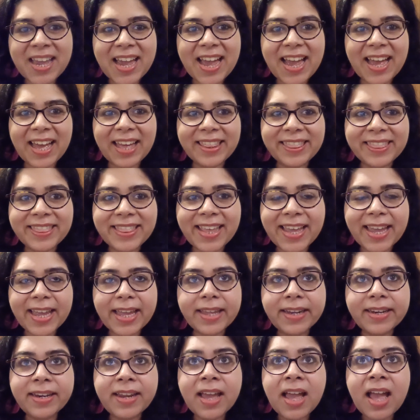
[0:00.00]
And
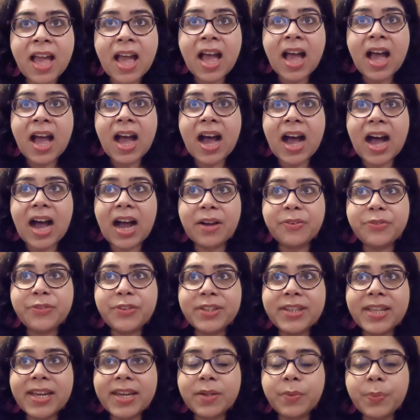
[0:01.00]
then
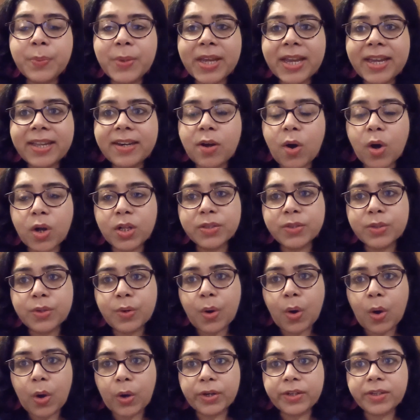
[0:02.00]
after that, we had
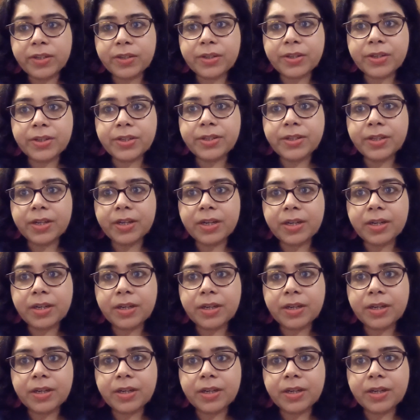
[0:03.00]
also ordered